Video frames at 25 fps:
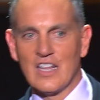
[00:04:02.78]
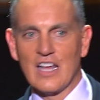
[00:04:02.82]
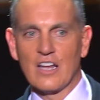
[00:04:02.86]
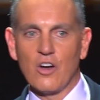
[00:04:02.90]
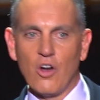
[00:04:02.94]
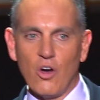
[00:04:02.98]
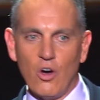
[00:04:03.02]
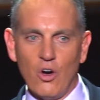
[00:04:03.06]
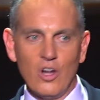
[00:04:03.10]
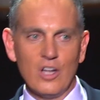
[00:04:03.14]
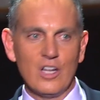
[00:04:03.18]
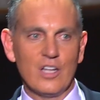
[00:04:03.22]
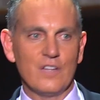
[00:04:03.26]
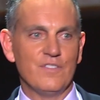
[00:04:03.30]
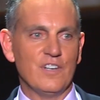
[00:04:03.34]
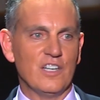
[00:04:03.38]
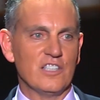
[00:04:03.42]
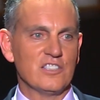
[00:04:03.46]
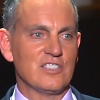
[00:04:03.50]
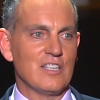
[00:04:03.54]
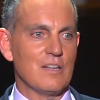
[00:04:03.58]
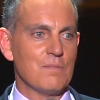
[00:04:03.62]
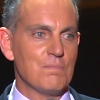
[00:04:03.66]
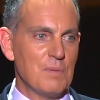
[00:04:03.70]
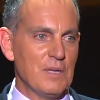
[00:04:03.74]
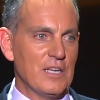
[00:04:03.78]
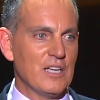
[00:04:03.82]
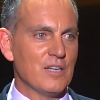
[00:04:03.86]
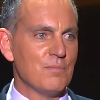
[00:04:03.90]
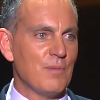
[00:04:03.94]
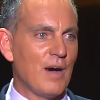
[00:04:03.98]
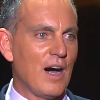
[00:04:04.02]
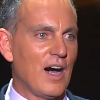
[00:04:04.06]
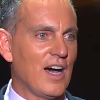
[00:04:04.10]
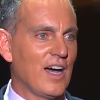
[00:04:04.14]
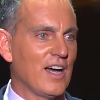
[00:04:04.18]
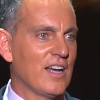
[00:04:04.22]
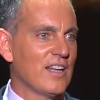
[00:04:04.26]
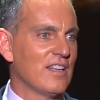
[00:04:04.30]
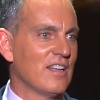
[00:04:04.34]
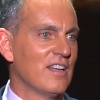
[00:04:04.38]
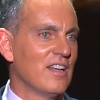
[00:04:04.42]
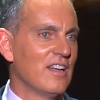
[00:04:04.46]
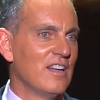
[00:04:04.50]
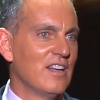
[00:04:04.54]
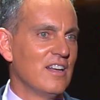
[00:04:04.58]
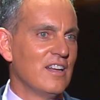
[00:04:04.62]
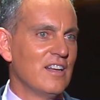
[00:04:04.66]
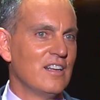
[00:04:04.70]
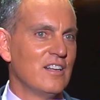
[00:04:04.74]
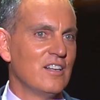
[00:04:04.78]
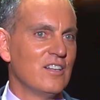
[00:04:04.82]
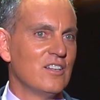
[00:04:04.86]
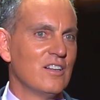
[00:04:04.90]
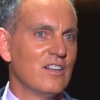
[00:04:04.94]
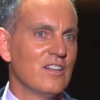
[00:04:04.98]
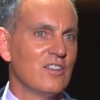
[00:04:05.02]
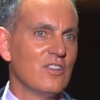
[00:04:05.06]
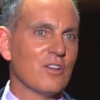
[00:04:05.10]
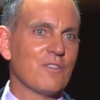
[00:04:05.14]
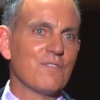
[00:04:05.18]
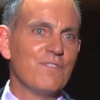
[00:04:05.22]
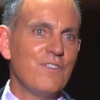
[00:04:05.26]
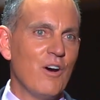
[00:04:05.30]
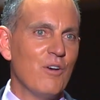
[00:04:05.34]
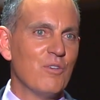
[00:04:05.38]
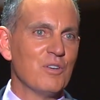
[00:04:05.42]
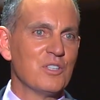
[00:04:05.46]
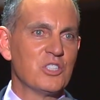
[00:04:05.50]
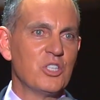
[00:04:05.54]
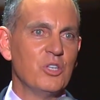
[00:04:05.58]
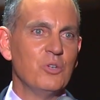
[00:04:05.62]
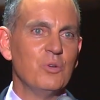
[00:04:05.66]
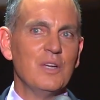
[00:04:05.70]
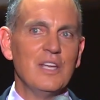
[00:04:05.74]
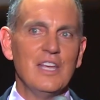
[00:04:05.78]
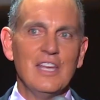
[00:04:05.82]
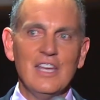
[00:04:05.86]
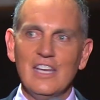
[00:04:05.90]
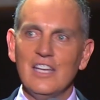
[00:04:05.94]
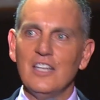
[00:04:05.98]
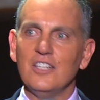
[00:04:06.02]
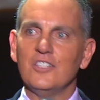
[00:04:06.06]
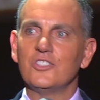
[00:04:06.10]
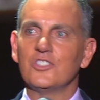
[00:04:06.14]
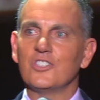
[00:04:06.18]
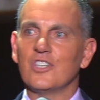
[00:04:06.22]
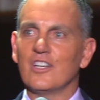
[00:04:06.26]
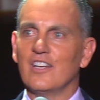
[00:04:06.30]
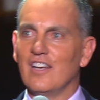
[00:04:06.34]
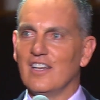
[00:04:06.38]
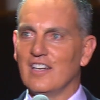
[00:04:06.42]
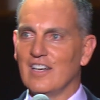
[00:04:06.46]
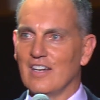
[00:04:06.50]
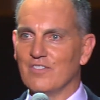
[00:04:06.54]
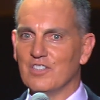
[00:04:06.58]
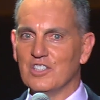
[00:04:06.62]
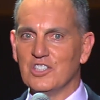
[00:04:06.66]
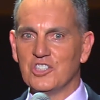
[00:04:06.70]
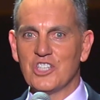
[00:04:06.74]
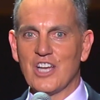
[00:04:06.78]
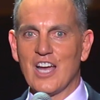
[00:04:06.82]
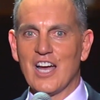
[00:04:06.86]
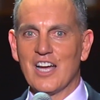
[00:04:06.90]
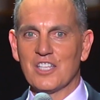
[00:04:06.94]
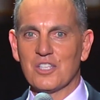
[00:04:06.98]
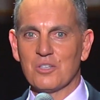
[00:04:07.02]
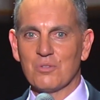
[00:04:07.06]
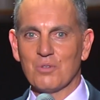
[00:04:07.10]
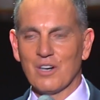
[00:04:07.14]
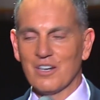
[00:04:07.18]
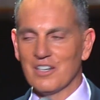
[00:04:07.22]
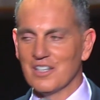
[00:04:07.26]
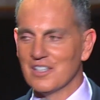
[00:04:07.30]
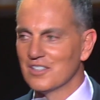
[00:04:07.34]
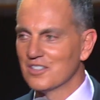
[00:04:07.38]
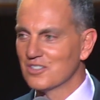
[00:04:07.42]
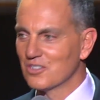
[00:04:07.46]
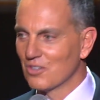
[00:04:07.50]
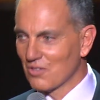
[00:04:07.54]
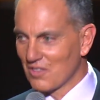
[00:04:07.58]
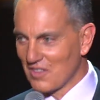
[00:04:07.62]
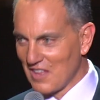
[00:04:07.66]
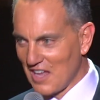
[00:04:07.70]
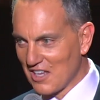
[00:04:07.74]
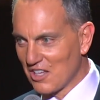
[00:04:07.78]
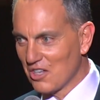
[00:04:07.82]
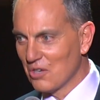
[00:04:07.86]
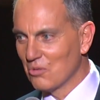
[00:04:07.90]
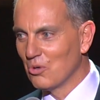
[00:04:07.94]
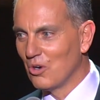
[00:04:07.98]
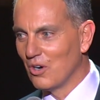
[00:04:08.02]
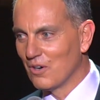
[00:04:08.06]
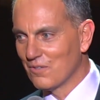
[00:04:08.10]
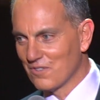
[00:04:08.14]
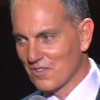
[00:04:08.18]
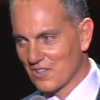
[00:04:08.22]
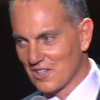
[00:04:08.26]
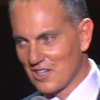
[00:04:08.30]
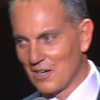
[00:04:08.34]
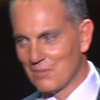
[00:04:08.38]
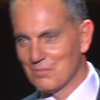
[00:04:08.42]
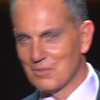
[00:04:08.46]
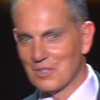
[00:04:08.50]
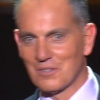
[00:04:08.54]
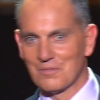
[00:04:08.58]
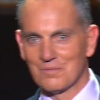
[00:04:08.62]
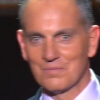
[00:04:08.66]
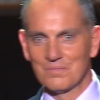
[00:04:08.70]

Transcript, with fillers: that all of us at B M I look forward to each and every January. So thank you all for coming.